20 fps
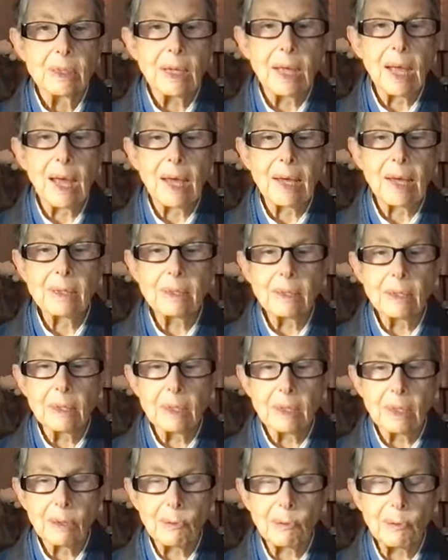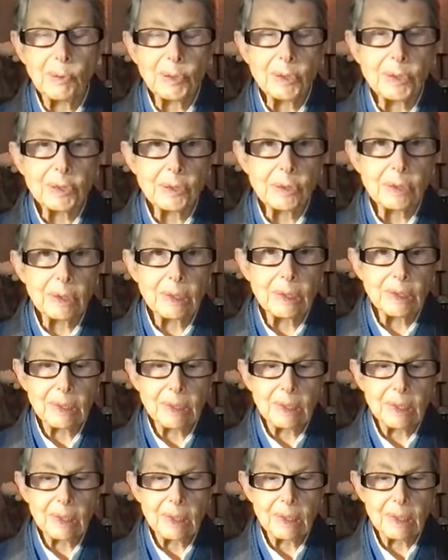And of course, it
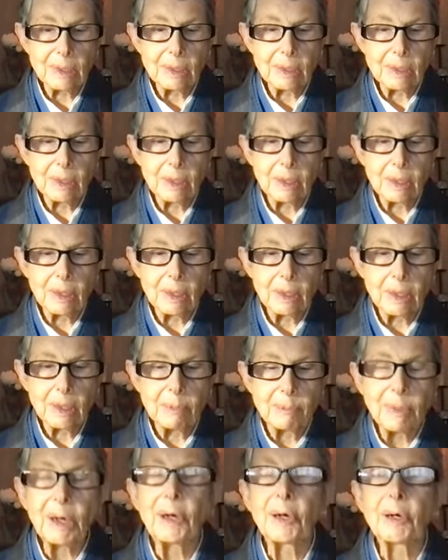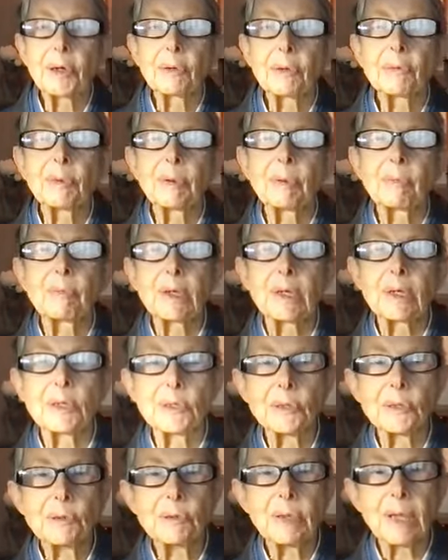is imperative when we
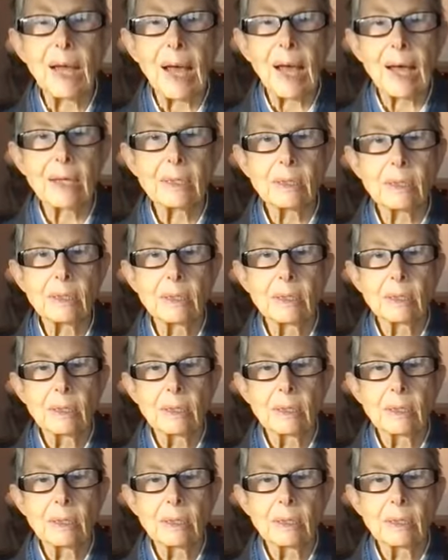do that,